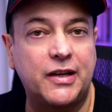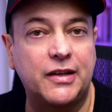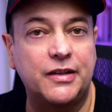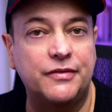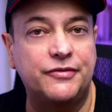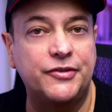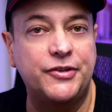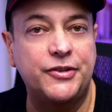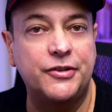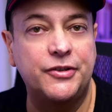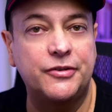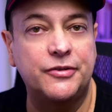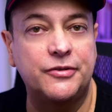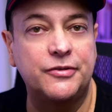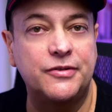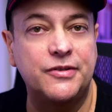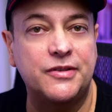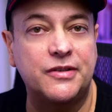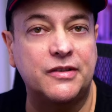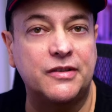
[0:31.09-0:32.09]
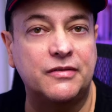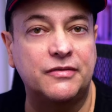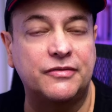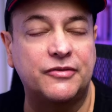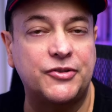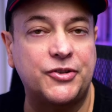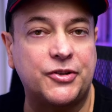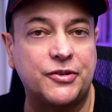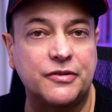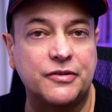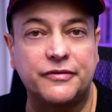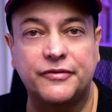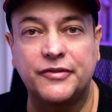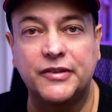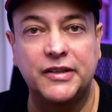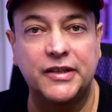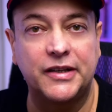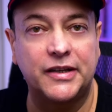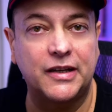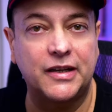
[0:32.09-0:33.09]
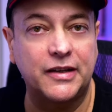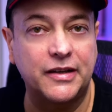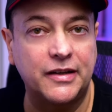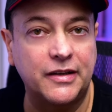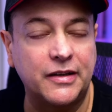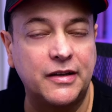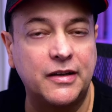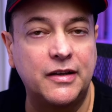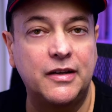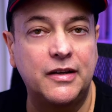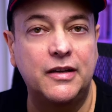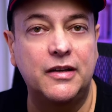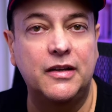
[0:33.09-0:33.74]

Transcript: and videos and photography that I